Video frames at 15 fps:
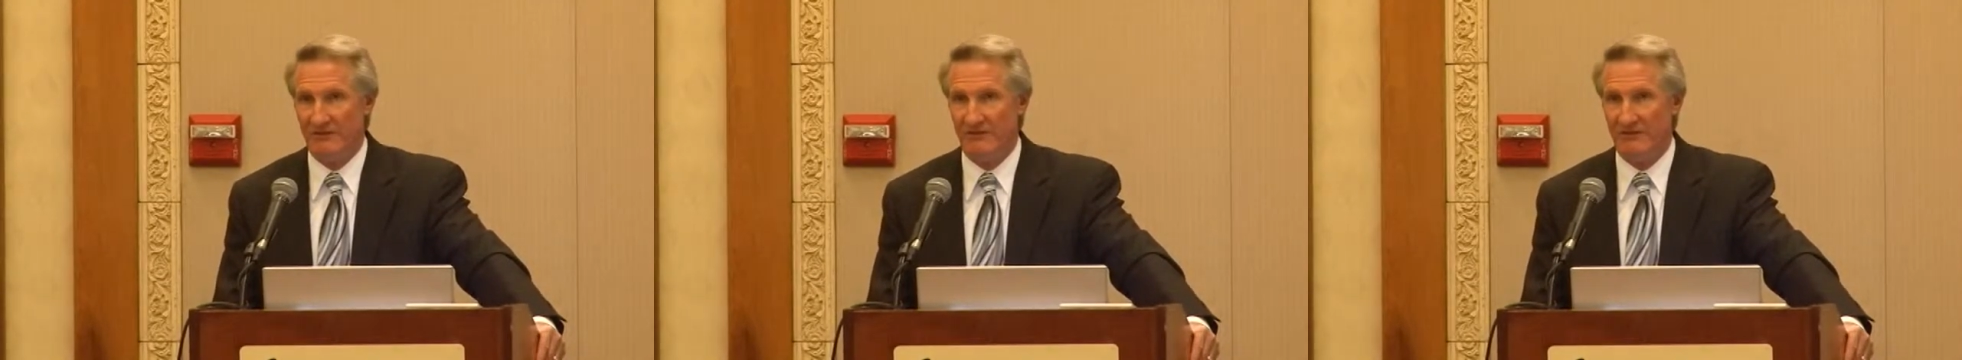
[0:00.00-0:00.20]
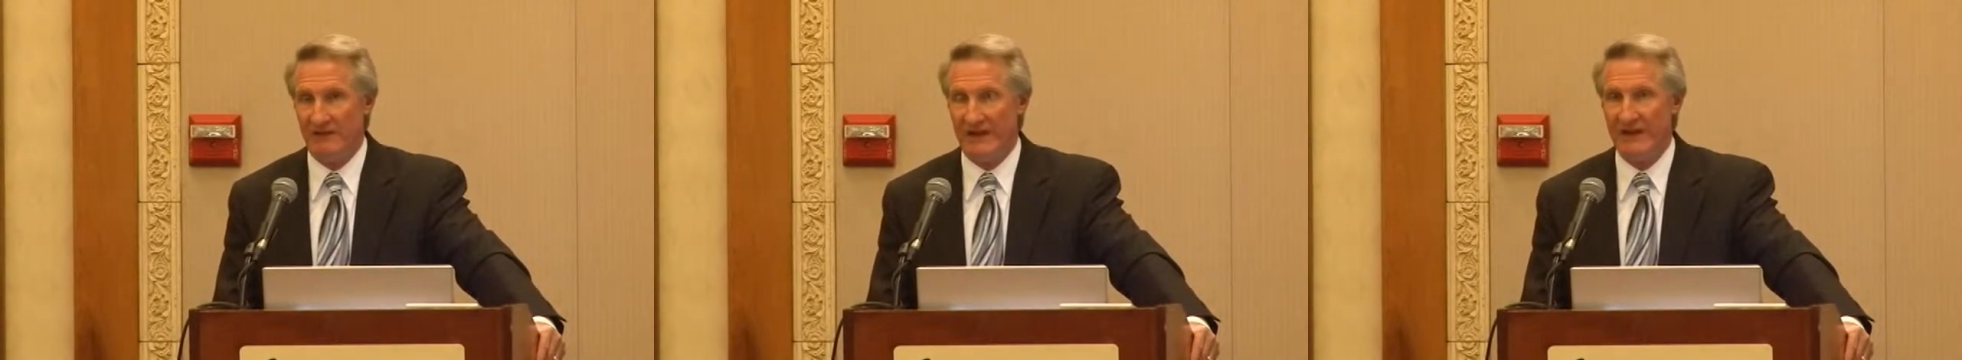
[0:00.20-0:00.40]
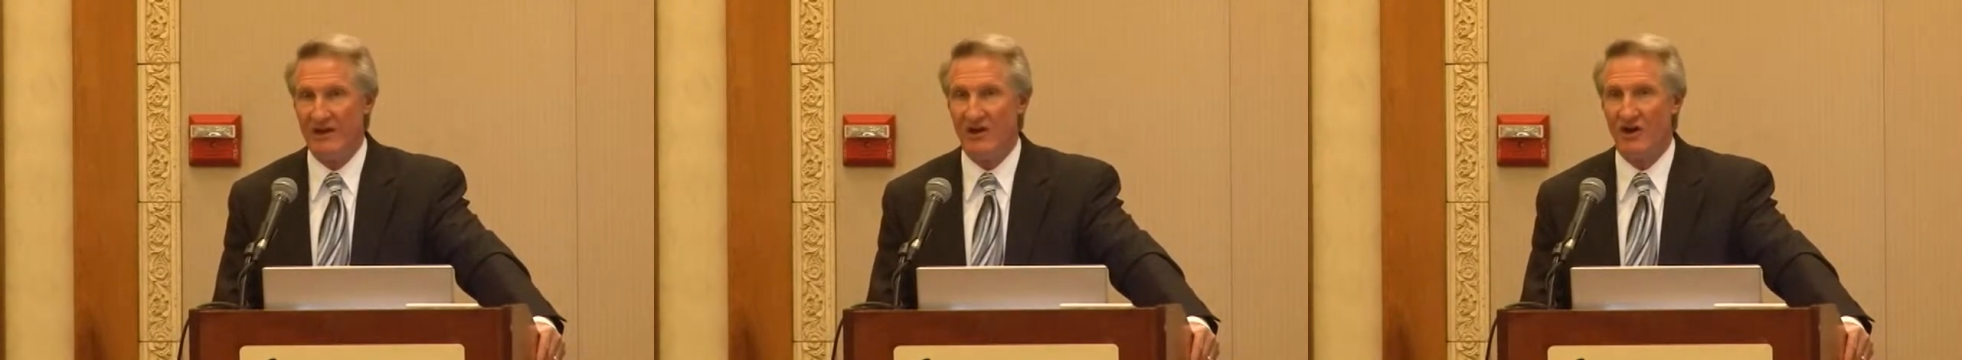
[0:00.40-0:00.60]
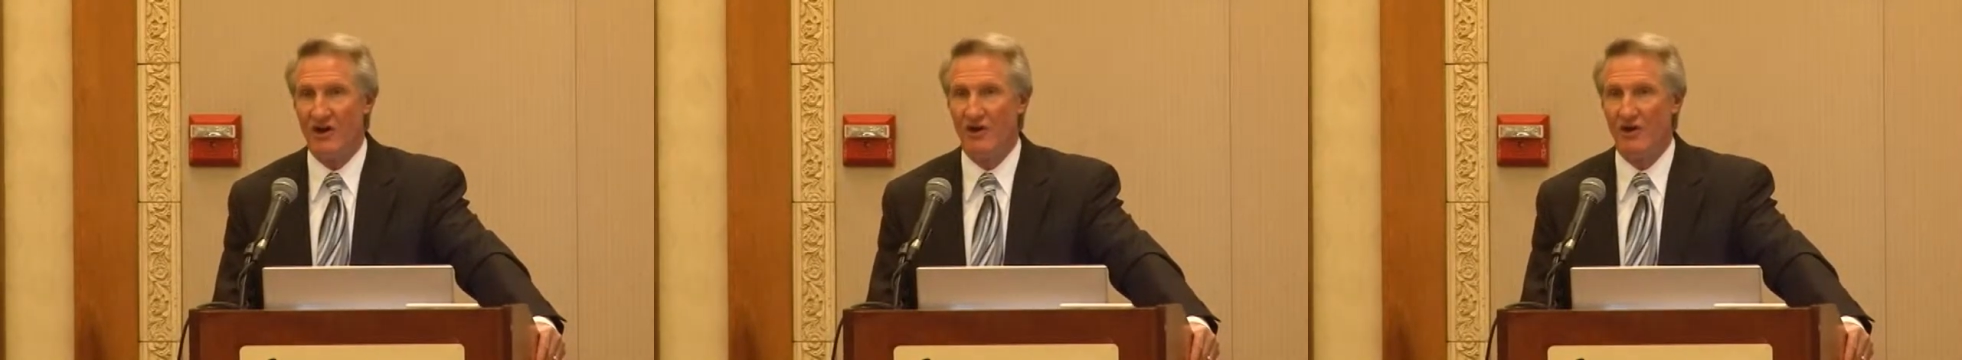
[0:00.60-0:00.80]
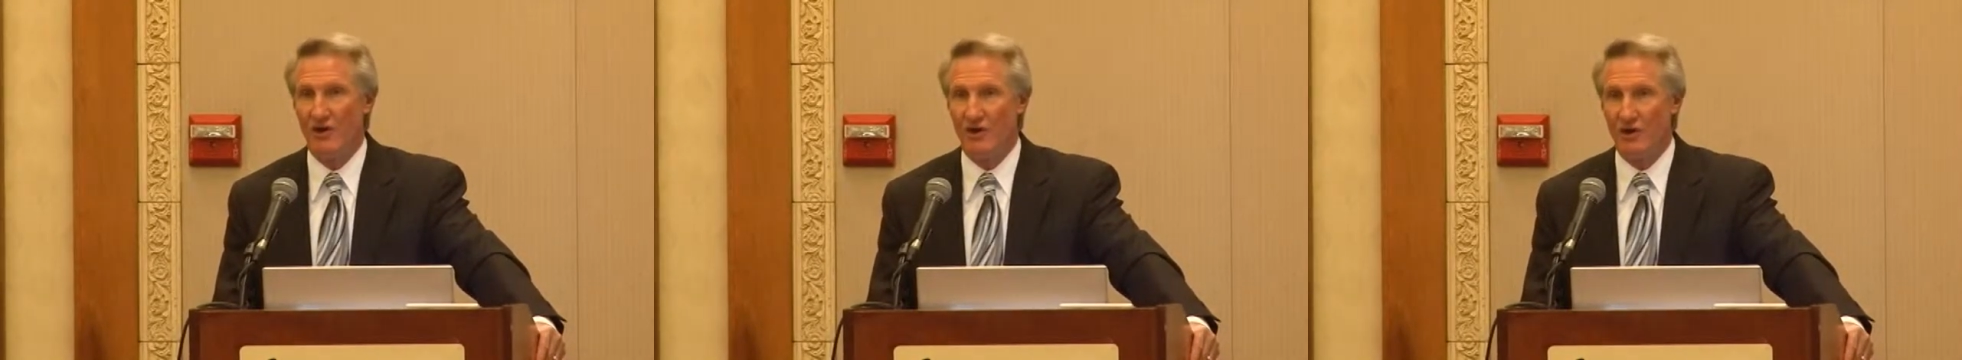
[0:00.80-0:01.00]
They
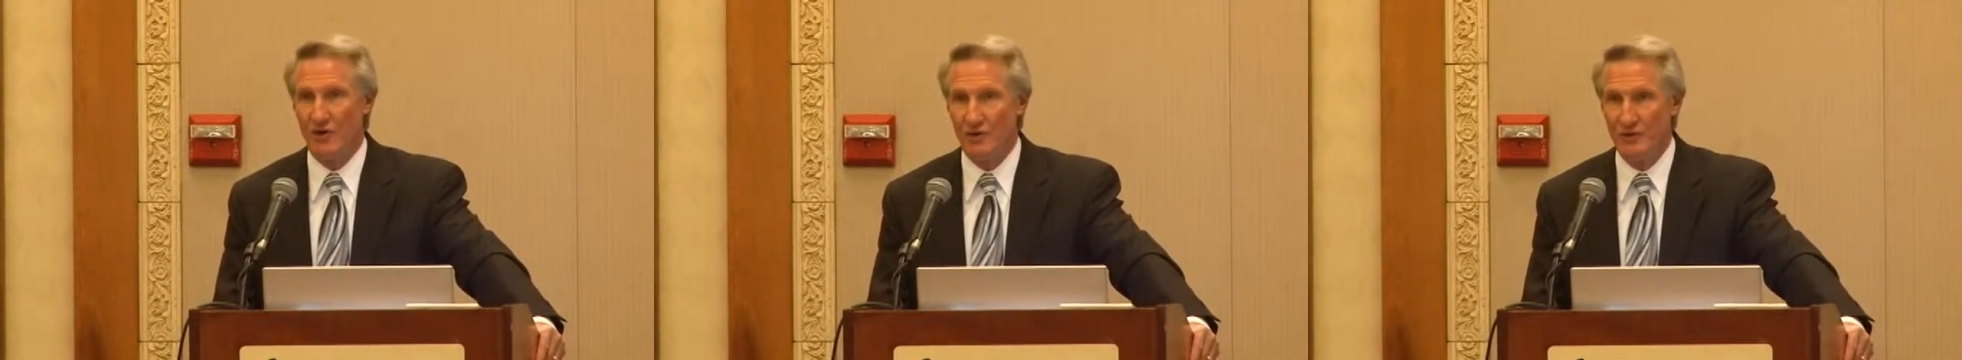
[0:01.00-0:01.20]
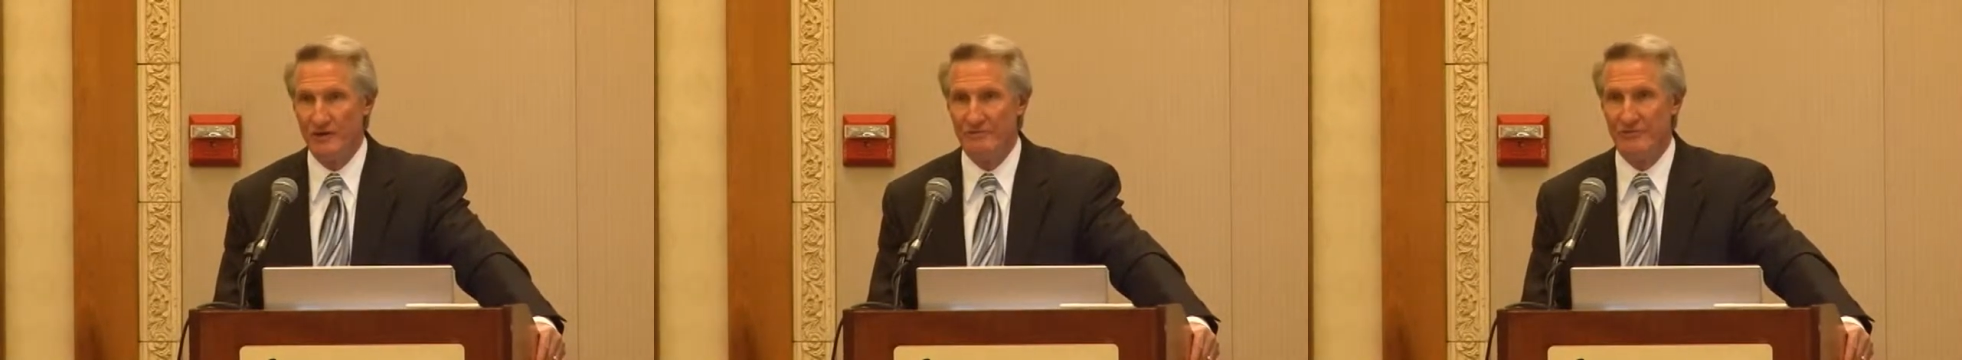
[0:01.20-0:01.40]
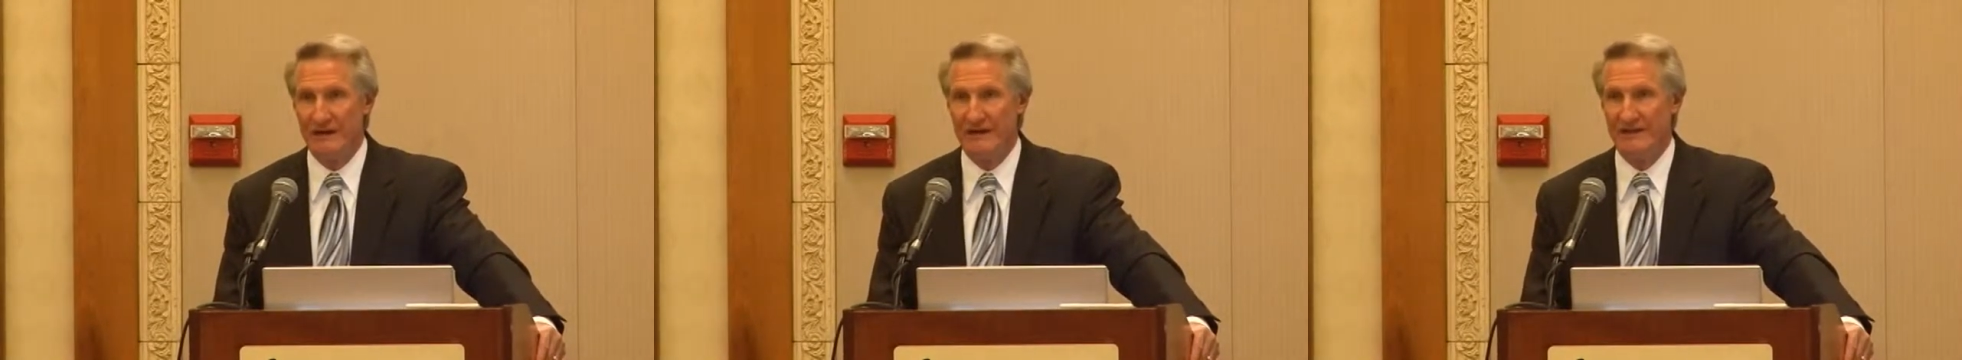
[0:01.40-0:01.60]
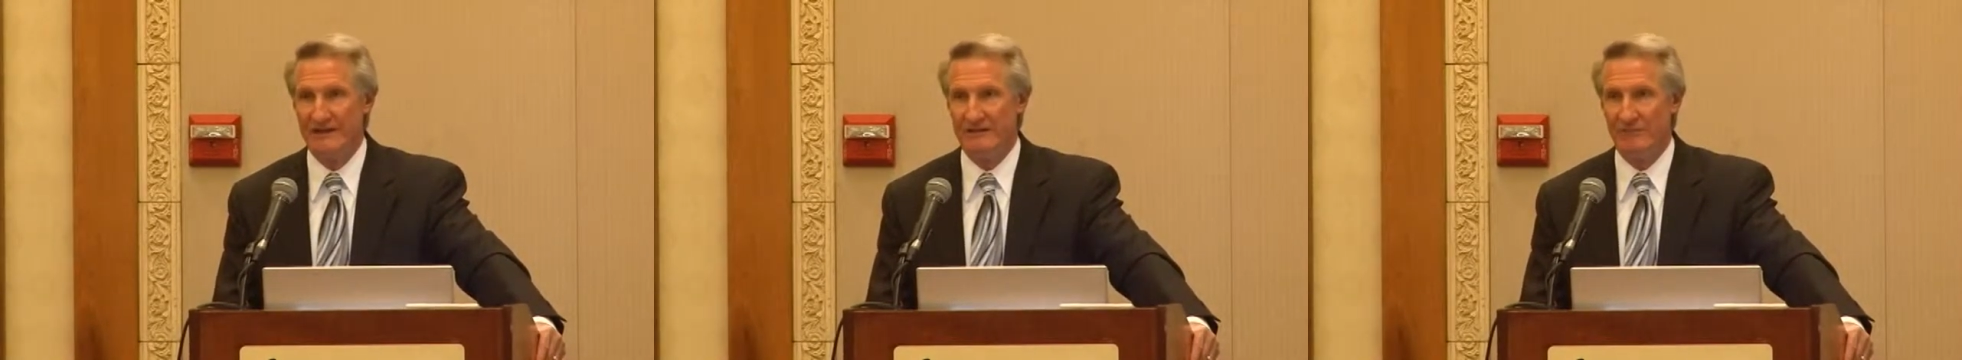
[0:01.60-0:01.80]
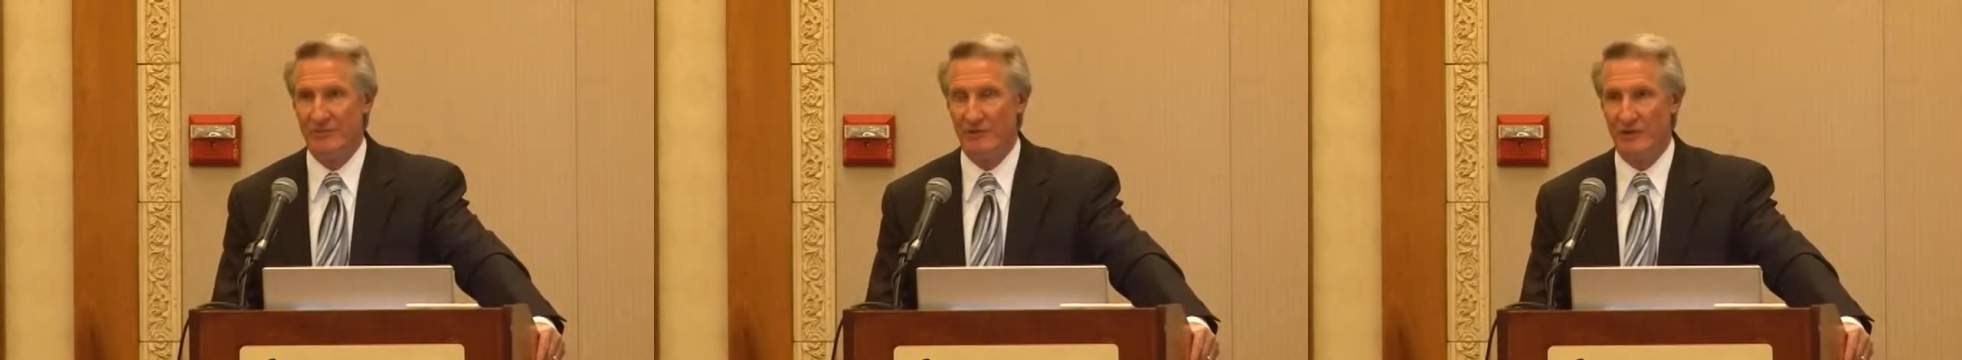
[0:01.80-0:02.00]
are owned by the
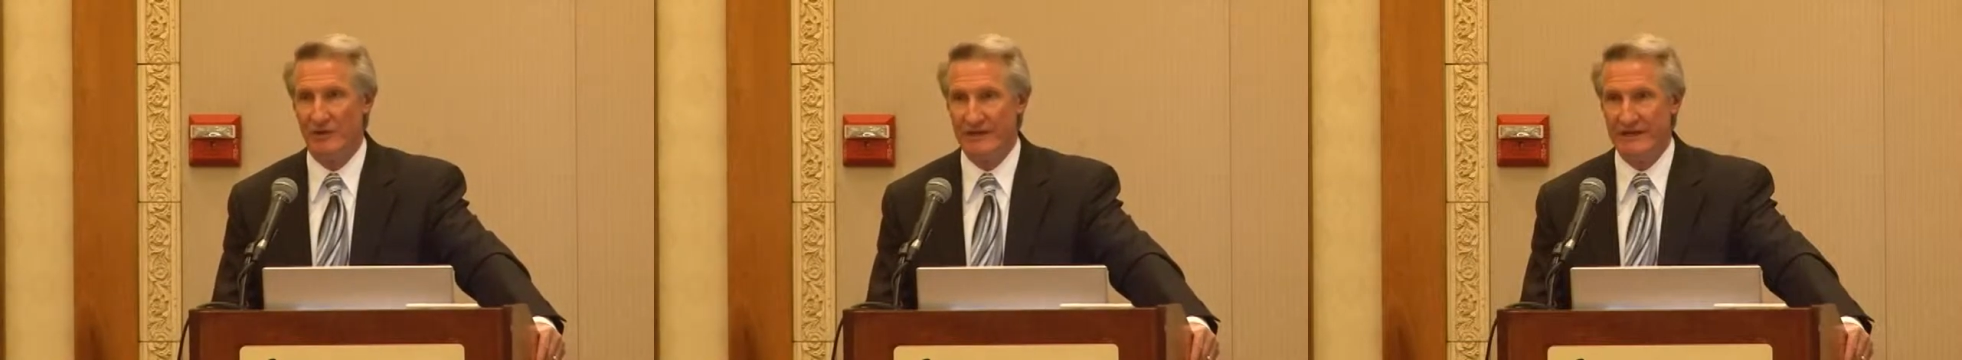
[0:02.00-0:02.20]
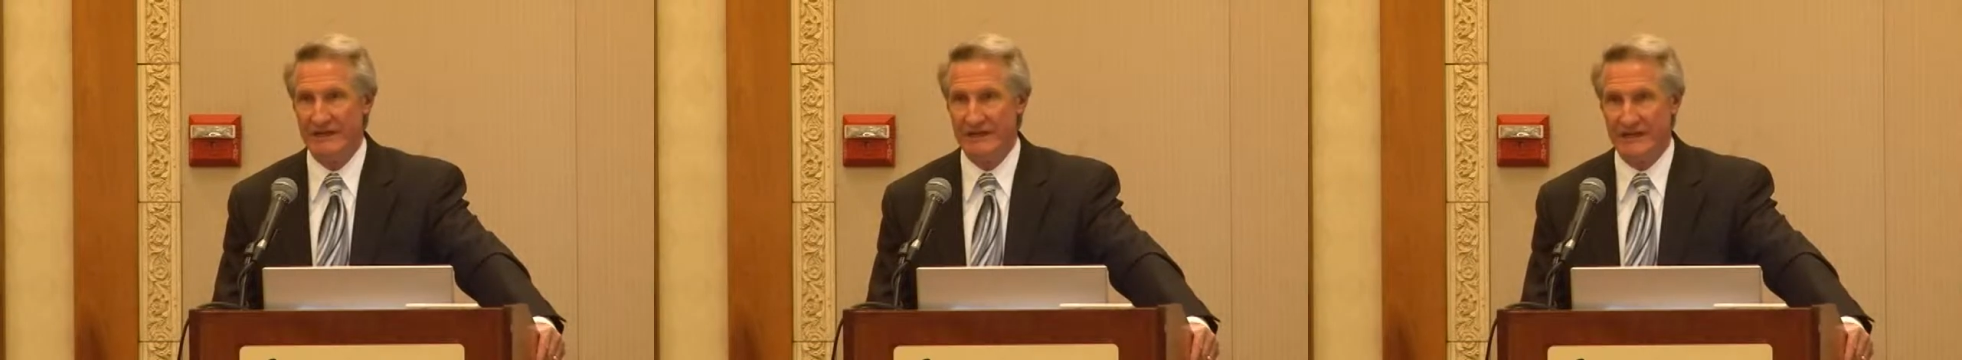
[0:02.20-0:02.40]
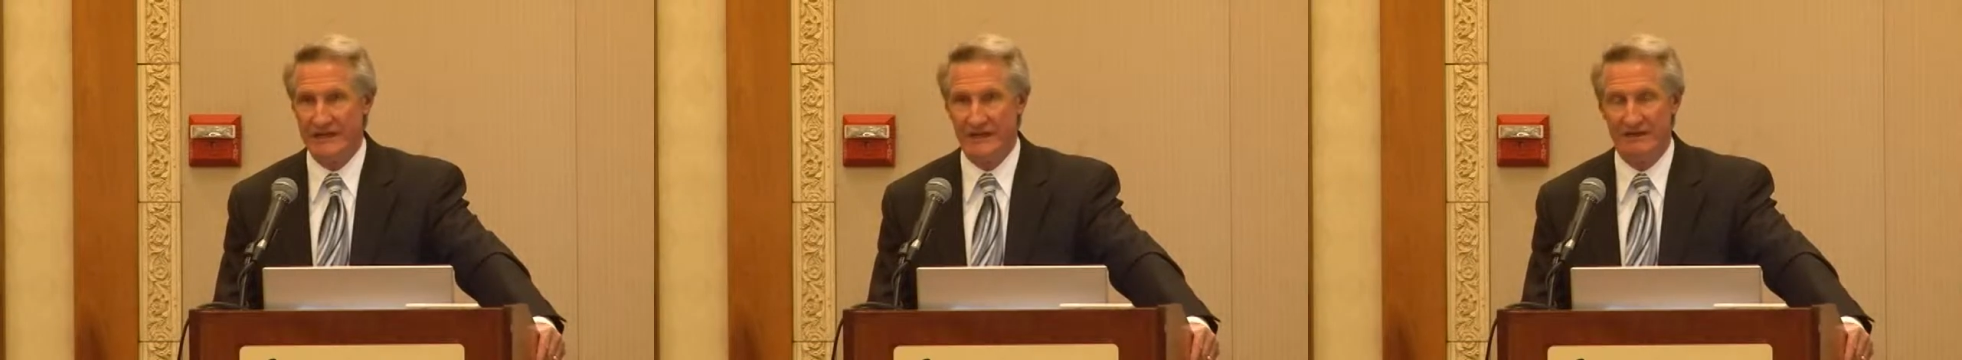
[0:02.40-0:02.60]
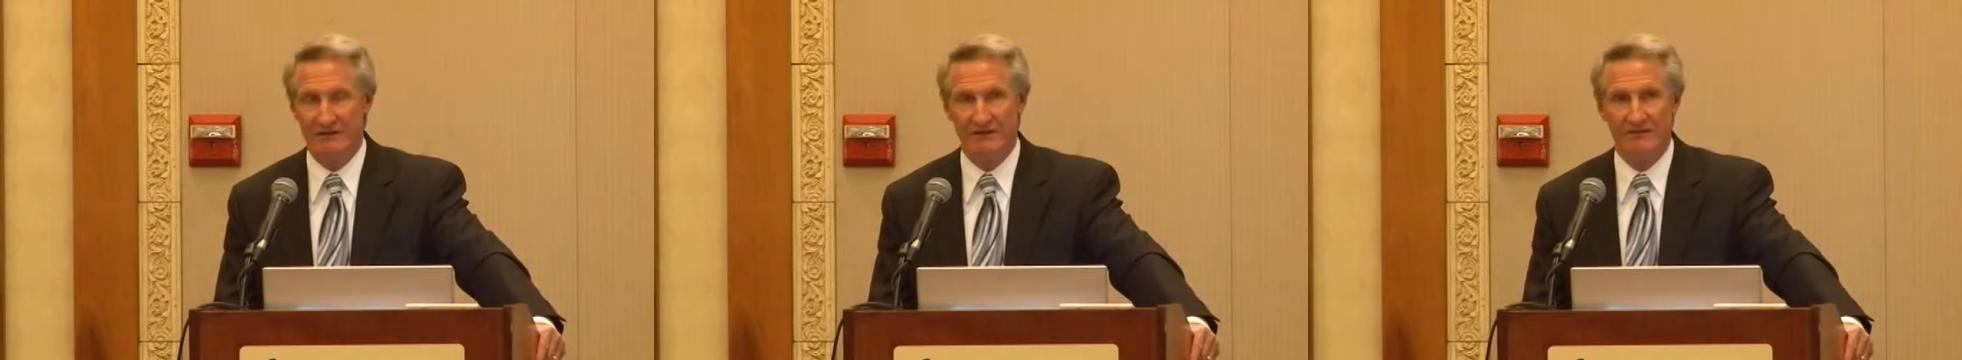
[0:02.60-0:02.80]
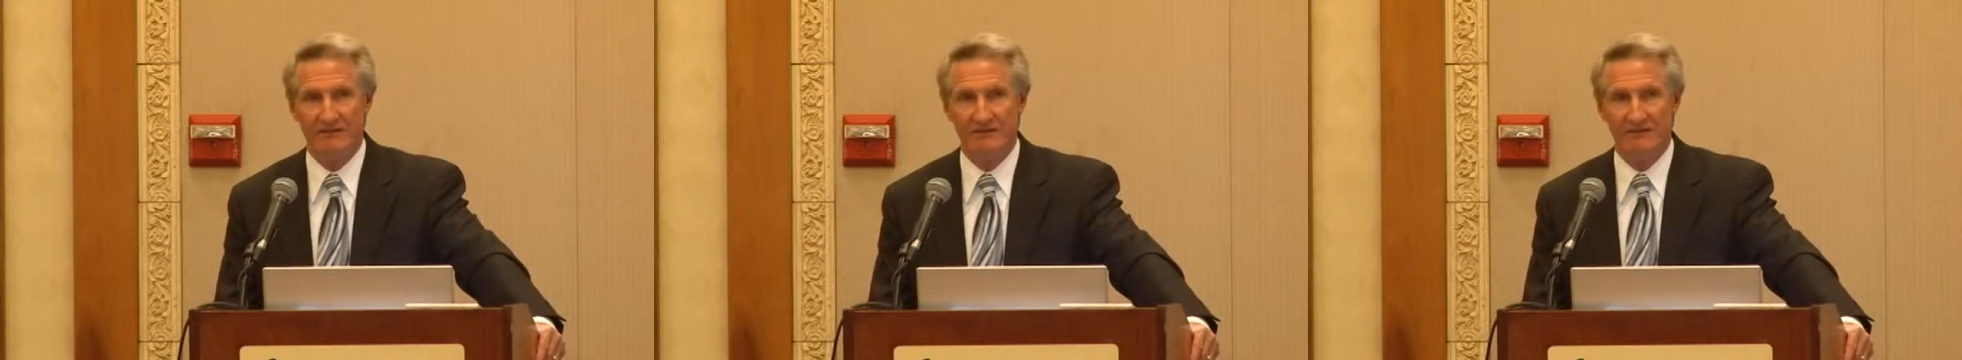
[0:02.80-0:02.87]
employee.